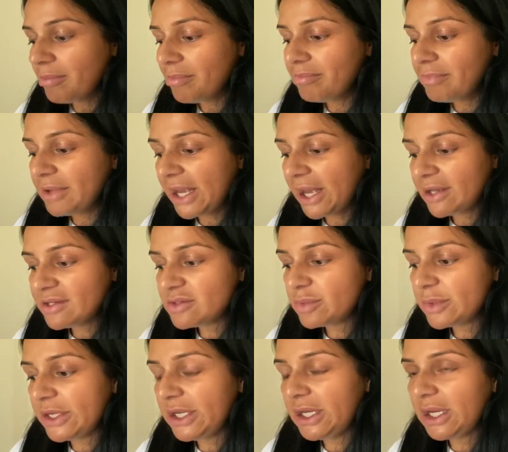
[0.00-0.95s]
because
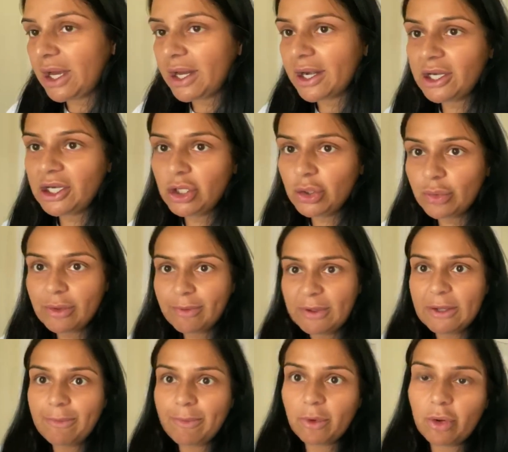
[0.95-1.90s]
we kind of knew the
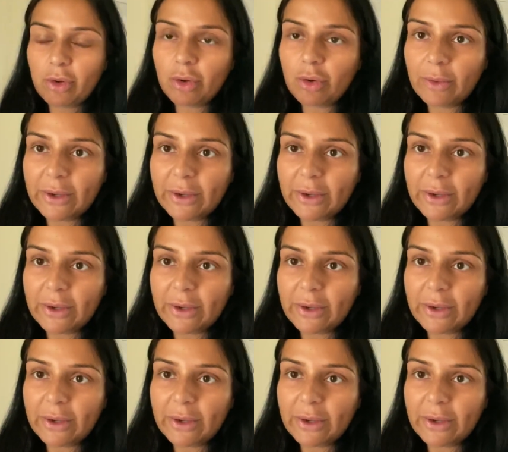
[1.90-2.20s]
people,